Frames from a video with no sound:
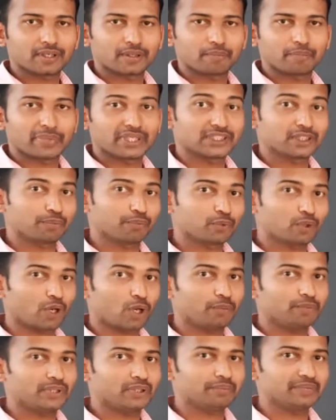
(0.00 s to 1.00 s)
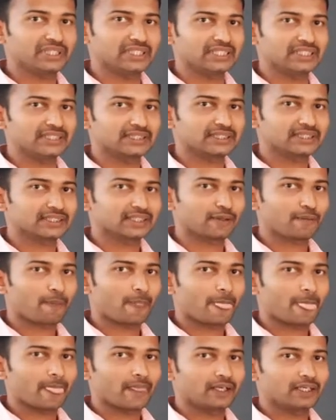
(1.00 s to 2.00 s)
But the problem is
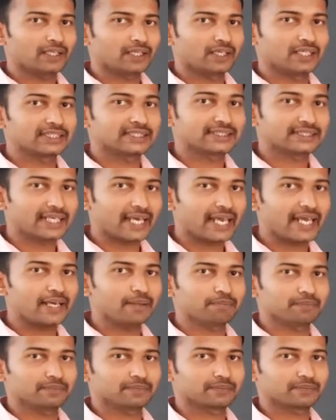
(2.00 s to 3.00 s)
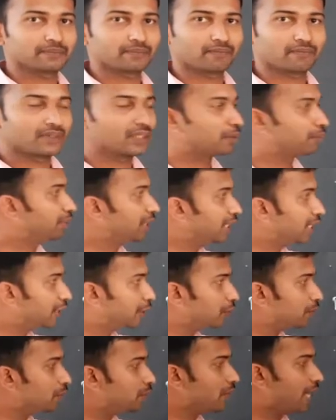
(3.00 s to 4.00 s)
same
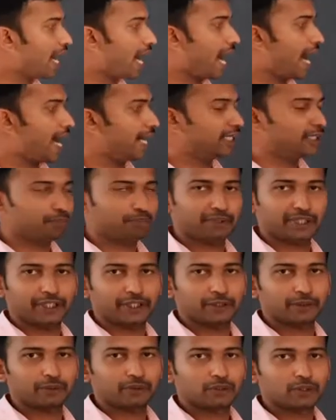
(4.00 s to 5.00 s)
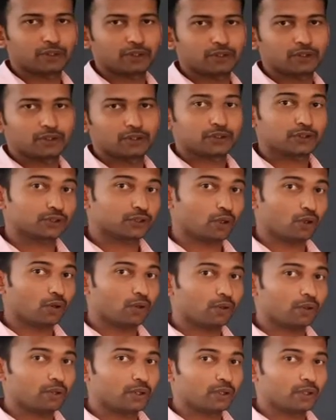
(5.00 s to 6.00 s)
PQ and PQ.
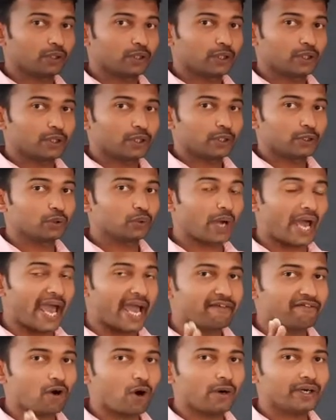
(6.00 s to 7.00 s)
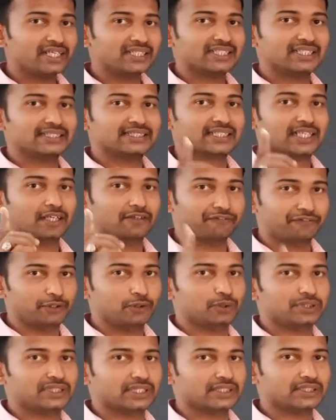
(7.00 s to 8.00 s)
So, to avoid these
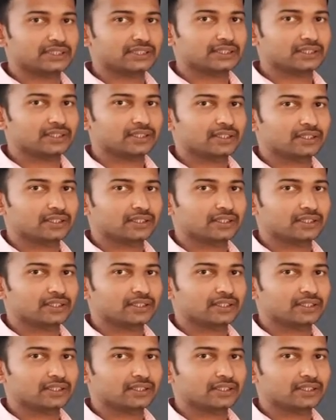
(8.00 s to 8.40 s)
confusions,